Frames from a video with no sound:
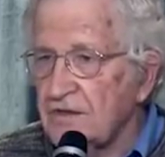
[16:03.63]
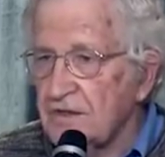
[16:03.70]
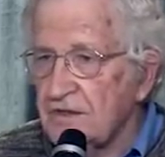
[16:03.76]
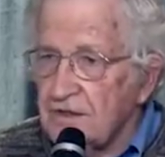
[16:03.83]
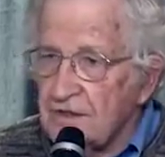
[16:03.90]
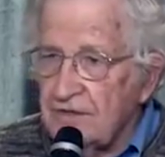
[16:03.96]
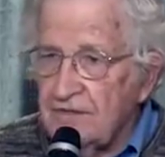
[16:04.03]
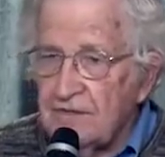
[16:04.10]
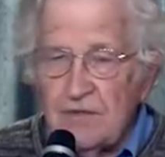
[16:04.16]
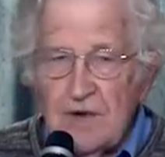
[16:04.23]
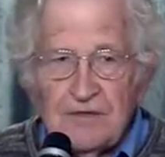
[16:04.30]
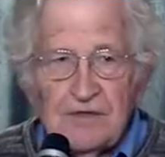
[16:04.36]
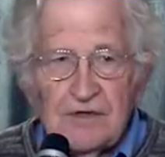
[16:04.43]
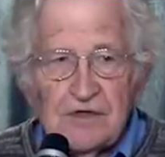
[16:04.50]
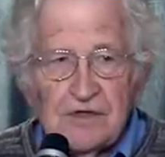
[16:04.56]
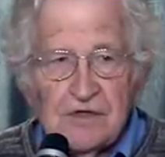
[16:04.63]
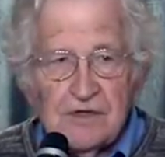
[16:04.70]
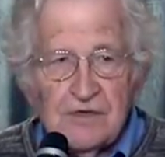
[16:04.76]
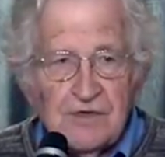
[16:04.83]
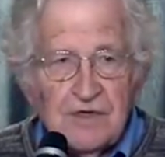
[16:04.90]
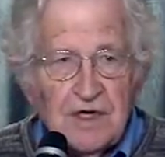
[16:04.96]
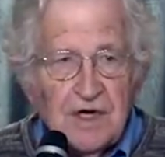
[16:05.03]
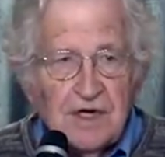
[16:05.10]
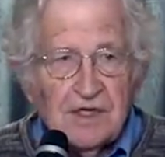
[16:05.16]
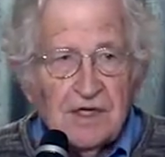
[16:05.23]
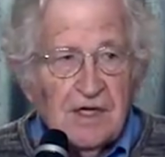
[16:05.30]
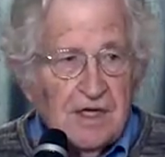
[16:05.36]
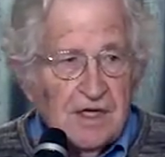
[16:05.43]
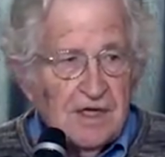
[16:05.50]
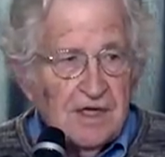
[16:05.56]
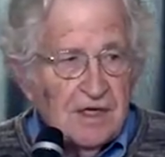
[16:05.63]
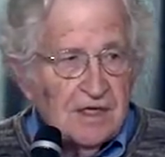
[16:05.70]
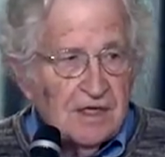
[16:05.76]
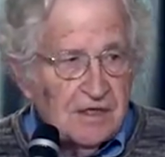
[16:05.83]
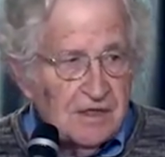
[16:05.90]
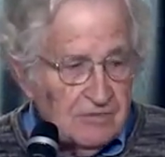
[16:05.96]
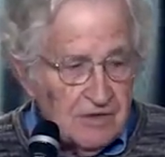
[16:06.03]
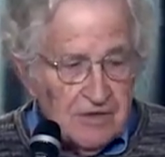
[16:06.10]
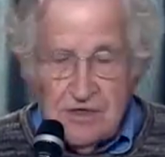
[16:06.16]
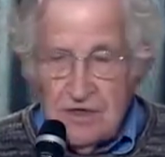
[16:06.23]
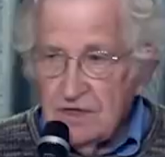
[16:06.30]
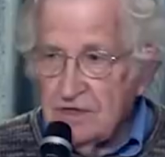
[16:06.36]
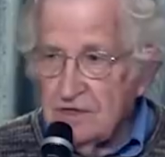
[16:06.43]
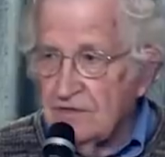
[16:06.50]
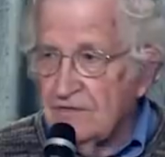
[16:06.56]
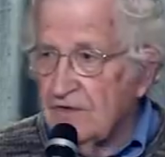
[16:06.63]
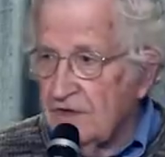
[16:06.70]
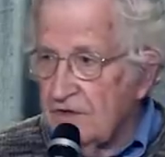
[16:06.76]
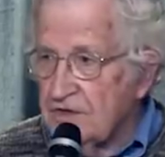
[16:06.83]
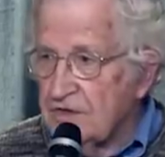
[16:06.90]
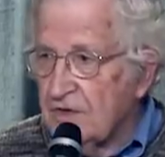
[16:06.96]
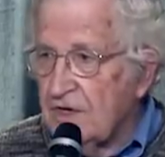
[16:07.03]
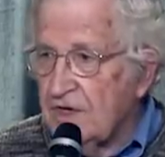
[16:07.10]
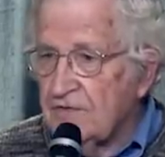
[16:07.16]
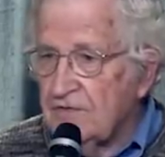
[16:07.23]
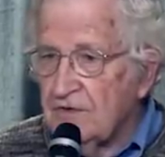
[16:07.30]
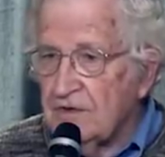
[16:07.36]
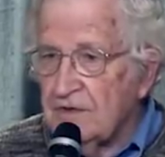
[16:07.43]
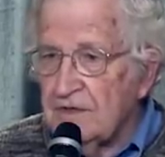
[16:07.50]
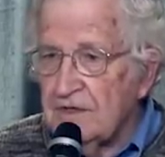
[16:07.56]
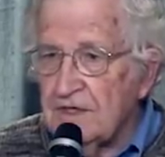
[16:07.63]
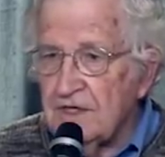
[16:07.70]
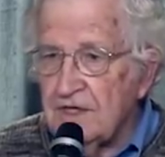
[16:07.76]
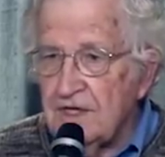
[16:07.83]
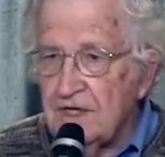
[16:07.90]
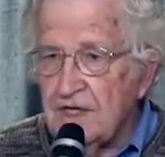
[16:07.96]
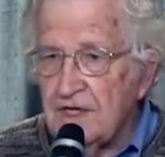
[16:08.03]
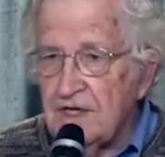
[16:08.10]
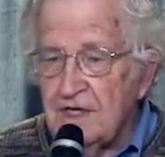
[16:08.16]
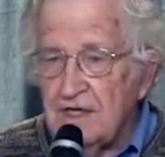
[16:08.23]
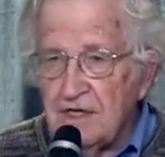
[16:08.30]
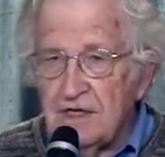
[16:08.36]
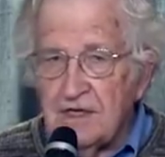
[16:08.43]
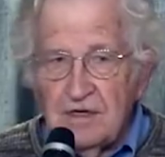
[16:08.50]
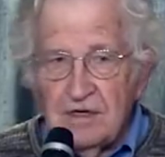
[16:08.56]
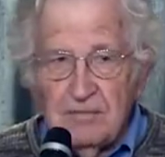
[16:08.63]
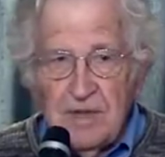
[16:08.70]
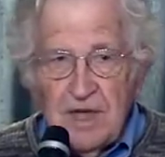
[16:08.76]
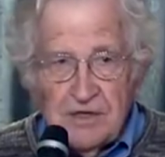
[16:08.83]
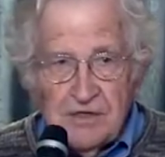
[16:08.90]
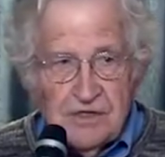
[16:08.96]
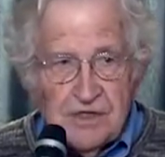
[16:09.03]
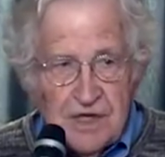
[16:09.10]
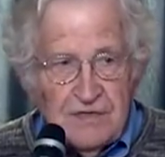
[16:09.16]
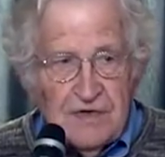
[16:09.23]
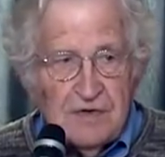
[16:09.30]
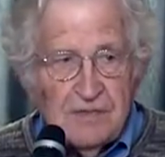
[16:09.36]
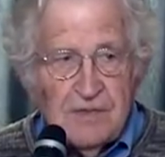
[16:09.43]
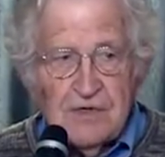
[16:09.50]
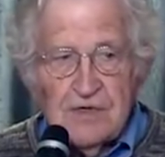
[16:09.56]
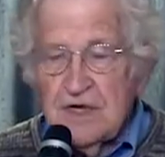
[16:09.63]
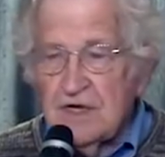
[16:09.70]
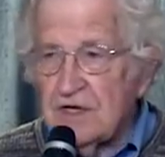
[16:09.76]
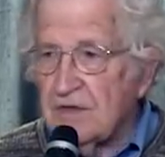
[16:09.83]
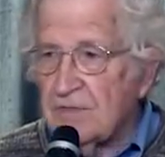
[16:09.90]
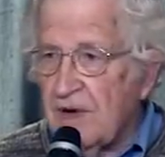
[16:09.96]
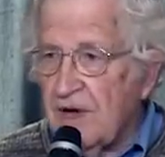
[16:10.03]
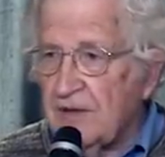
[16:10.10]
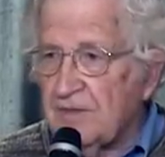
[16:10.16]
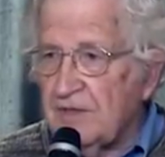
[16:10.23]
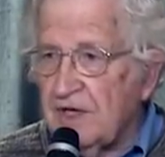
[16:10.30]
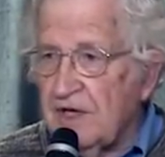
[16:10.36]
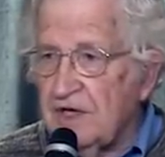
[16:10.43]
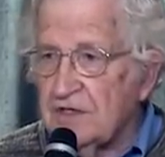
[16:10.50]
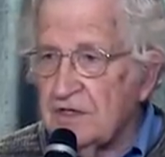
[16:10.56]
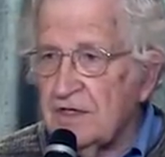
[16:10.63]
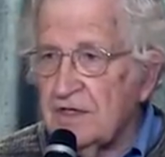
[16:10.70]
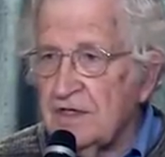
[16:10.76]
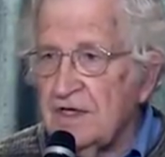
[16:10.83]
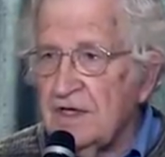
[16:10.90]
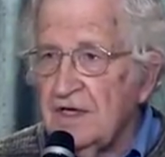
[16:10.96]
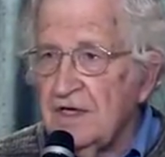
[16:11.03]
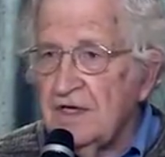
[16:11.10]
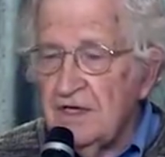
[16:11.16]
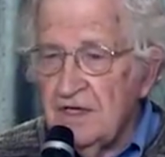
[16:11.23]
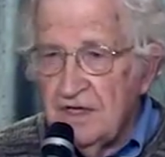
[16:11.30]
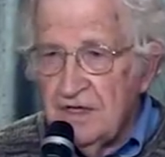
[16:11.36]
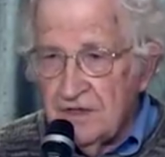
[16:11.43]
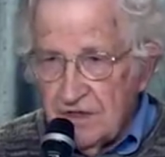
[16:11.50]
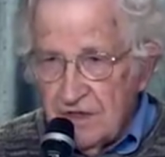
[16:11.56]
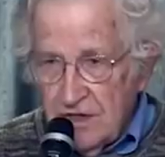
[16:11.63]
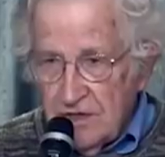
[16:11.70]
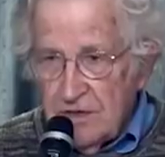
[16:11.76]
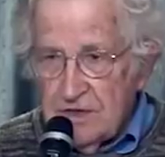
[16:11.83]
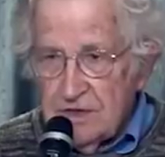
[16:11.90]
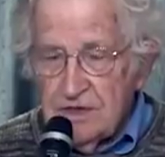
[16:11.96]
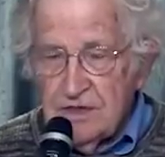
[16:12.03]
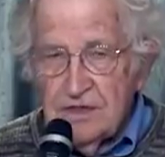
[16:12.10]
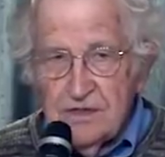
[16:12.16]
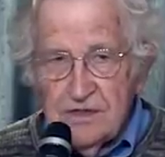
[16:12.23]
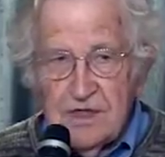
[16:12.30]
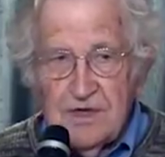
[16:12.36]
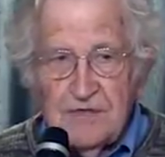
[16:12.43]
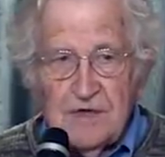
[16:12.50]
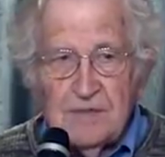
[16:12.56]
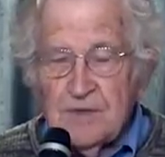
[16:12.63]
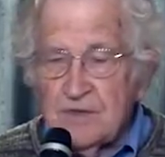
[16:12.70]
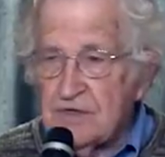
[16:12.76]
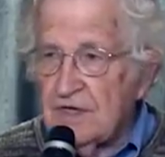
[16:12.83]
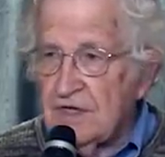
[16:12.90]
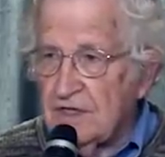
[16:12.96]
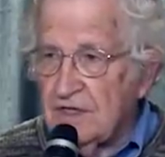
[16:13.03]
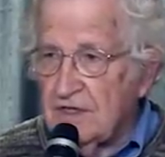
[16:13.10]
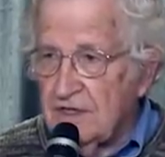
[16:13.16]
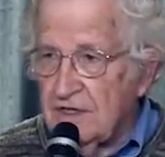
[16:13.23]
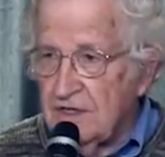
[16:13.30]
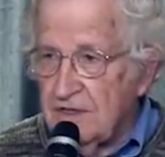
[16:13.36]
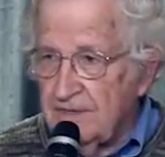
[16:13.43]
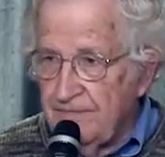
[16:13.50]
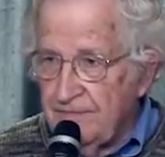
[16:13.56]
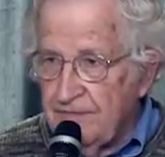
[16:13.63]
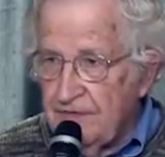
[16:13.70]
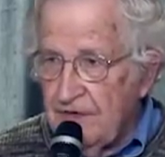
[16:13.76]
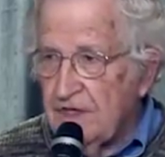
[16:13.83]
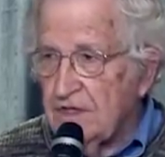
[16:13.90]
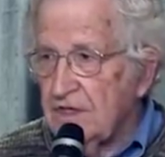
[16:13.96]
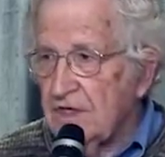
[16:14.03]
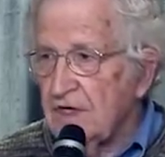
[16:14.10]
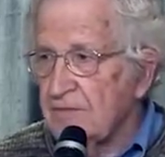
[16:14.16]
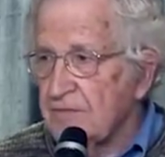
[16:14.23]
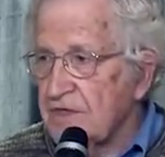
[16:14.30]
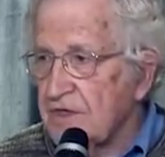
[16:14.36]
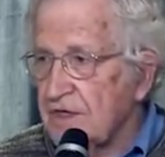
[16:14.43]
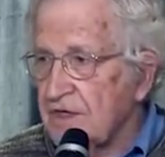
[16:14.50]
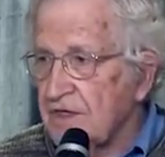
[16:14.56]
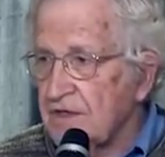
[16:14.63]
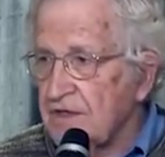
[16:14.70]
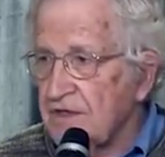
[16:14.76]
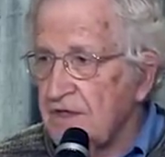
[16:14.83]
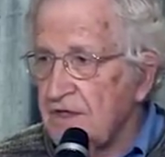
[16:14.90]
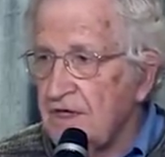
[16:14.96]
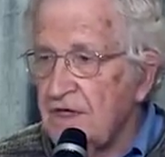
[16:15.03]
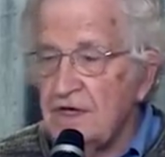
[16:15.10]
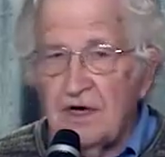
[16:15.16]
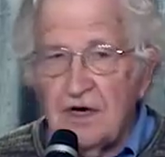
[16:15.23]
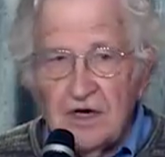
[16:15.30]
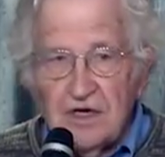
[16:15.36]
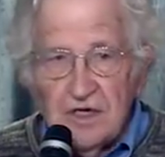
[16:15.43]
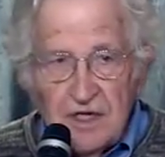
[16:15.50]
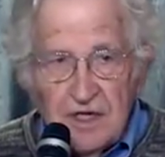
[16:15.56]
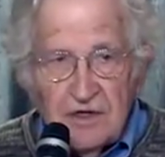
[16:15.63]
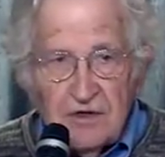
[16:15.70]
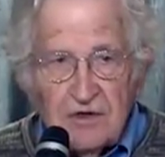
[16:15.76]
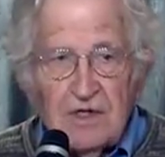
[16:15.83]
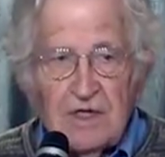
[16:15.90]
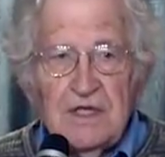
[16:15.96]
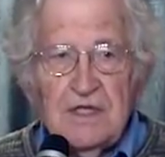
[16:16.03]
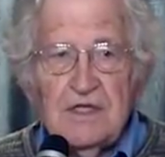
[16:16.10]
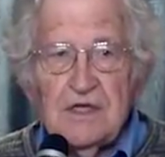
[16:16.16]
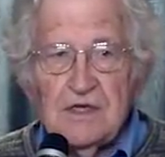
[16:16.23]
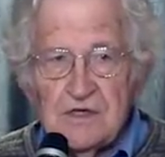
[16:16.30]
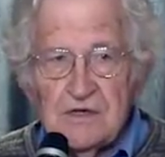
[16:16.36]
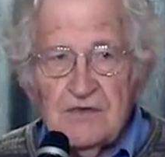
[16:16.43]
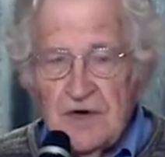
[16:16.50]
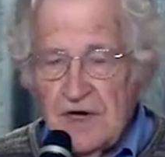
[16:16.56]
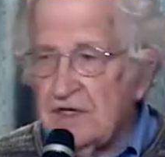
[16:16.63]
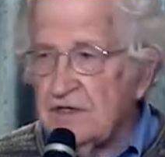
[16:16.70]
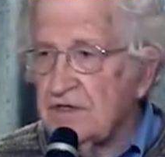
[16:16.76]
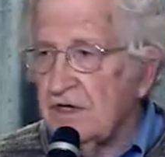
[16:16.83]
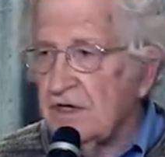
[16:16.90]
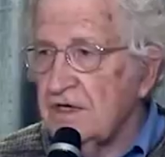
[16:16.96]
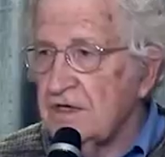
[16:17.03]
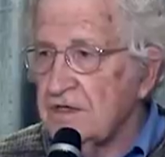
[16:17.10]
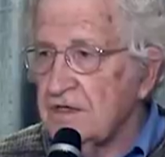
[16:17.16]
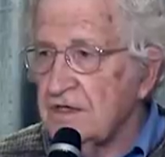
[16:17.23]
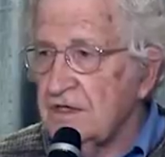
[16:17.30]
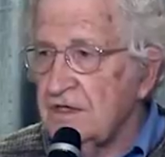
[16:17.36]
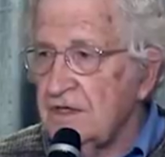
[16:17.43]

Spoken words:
I'll give you references if you like. The results are very straightforward. About 70% of the population, the lowest 70% on the income scale, are literally disenfranchised.